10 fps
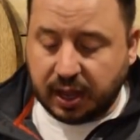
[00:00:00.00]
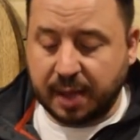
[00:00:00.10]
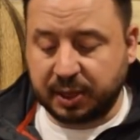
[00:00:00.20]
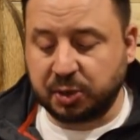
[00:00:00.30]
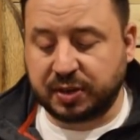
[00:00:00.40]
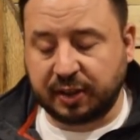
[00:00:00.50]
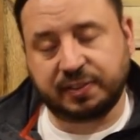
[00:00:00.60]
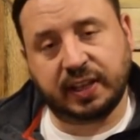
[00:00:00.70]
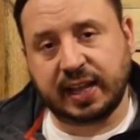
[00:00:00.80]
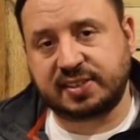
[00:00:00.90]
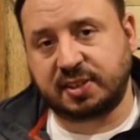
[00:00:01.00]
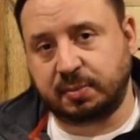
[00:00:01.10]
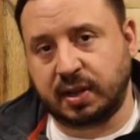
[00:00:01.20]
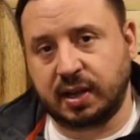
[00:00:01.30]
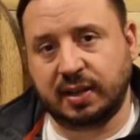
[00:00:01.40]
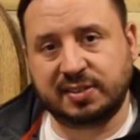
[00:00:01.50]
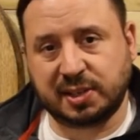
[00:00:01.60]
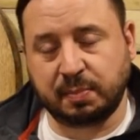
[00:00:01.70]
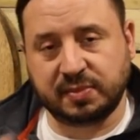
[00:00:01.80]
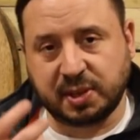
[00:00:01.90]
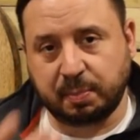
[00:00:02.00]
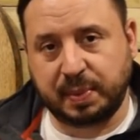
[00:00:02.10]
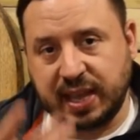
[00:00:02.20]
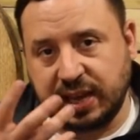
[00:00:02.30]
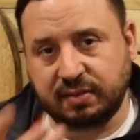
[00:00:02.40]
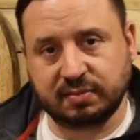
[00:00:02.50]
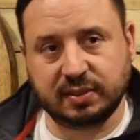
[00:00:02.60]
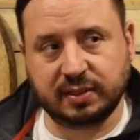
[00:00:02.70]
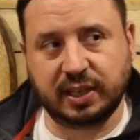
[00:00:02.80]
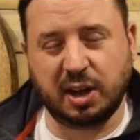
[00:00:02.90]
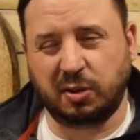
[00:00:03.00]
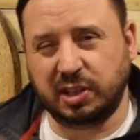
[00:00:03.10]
I mean, you definitely get some peat you know,